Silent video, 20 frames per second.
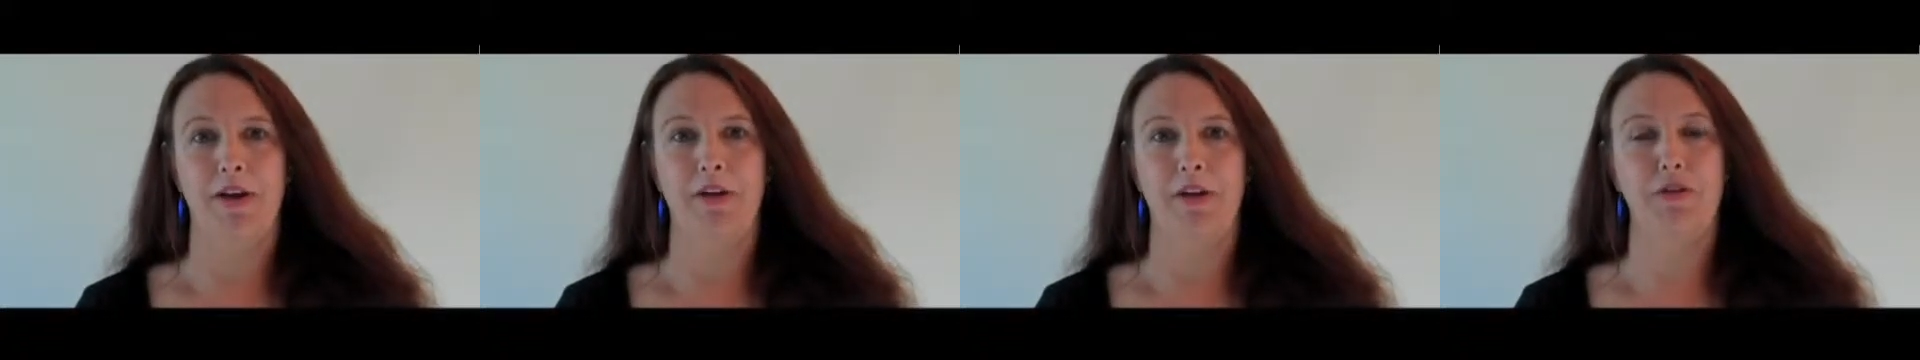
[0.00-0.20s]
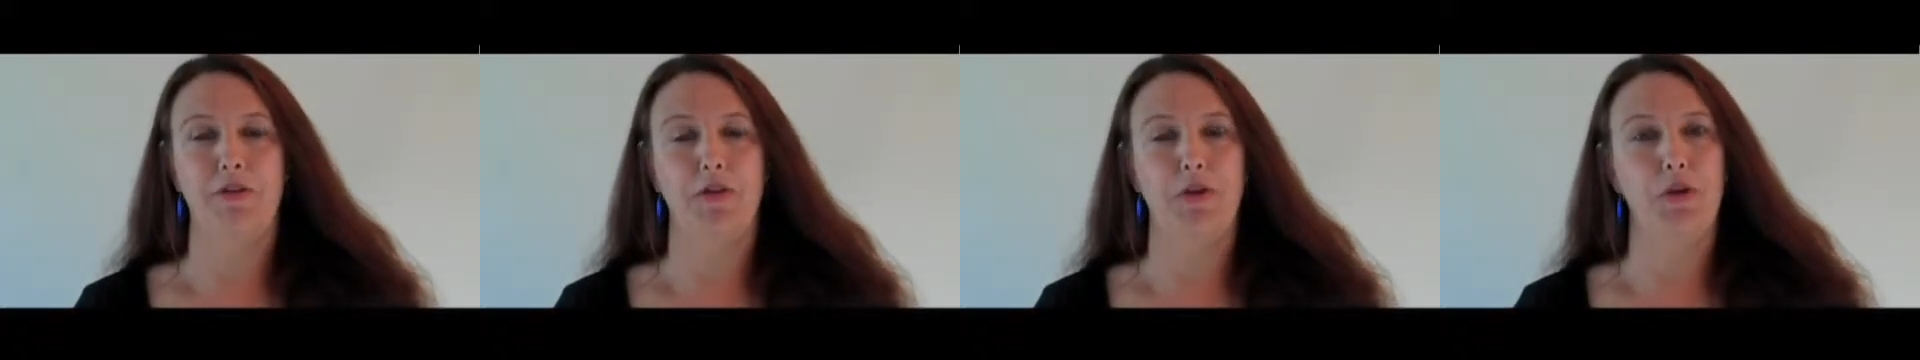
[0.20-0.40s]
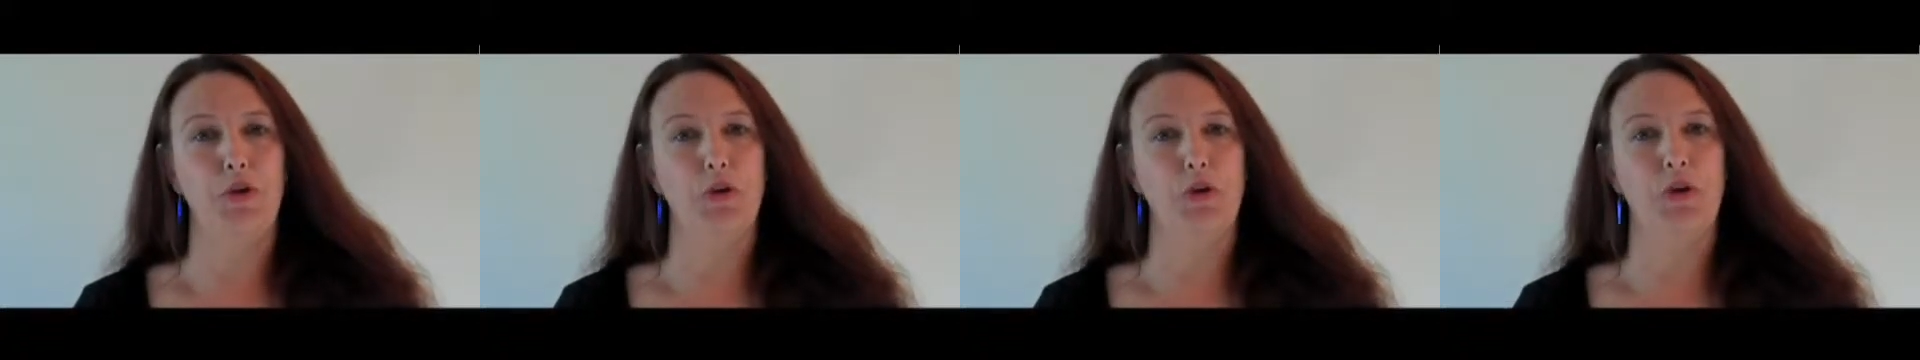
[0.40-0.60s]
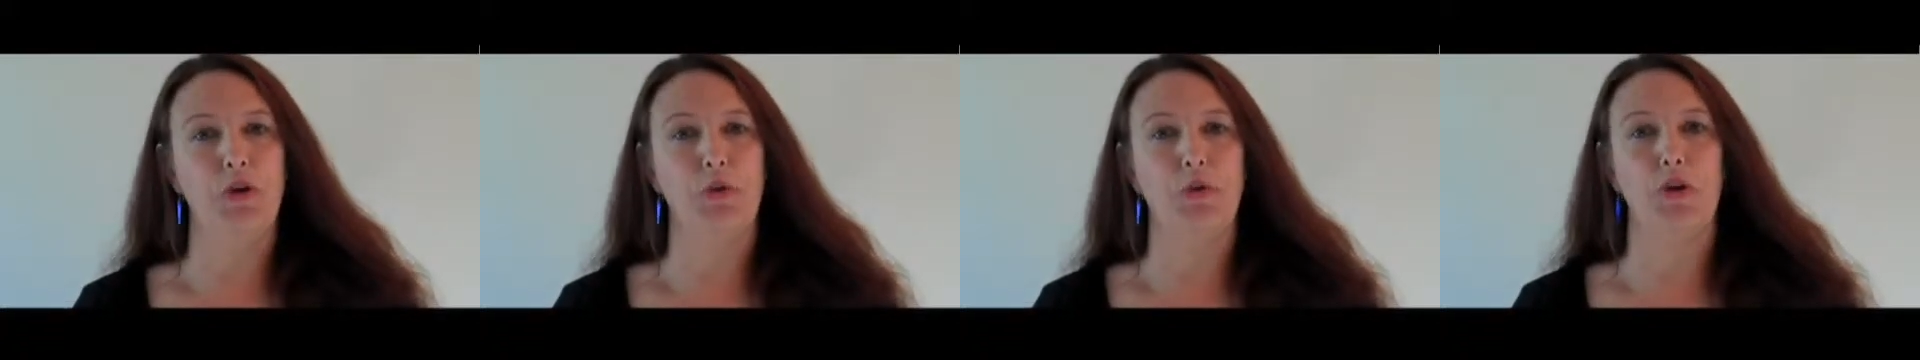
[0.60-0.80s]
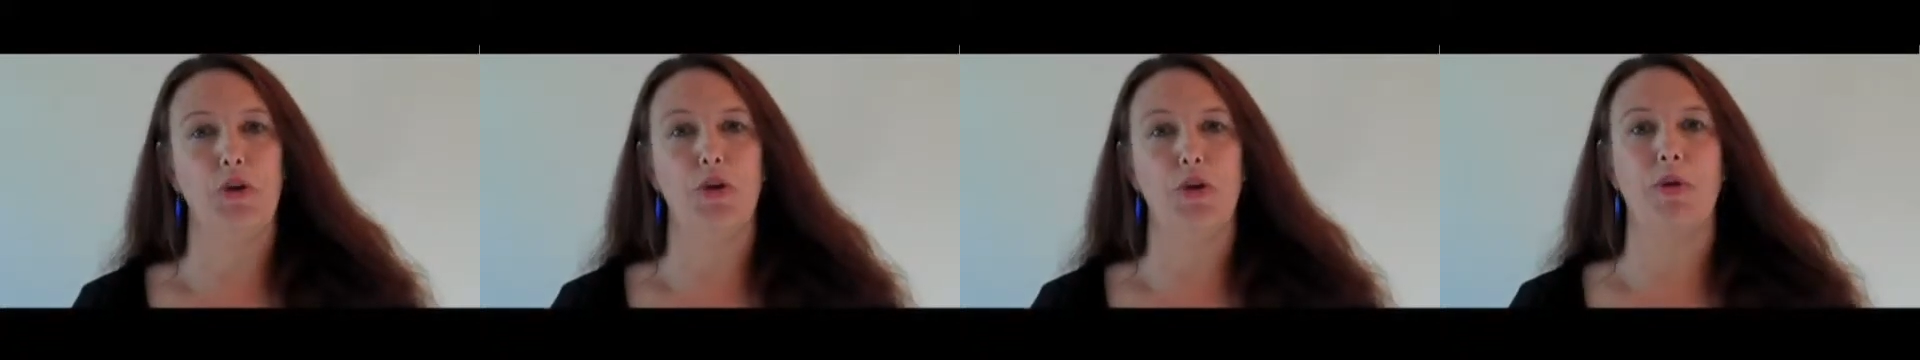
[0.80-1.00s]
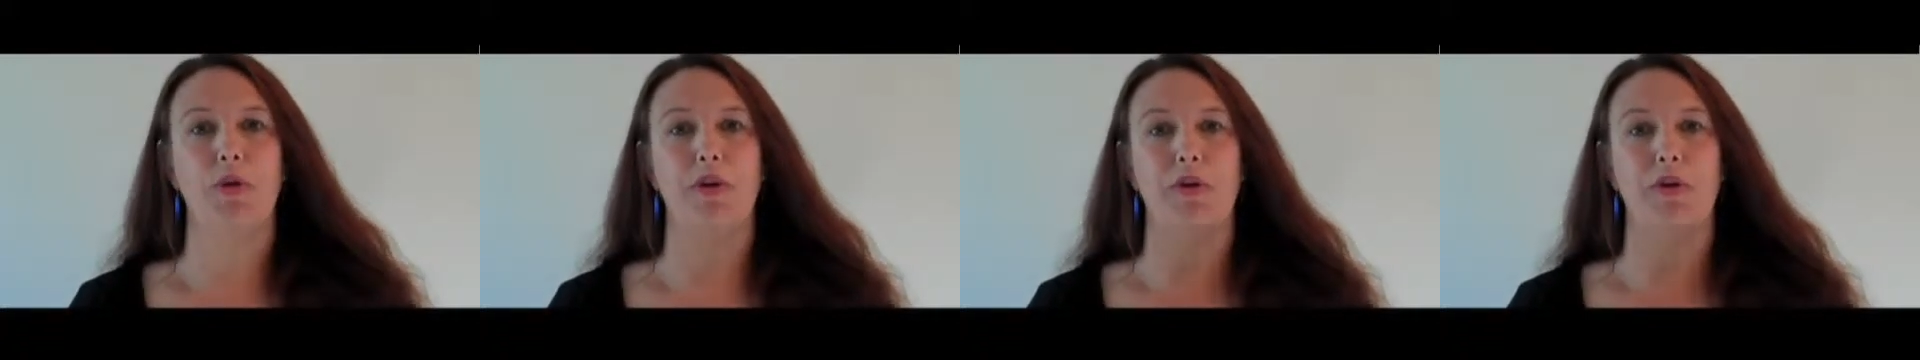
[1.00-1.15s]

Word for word: so that you can grow your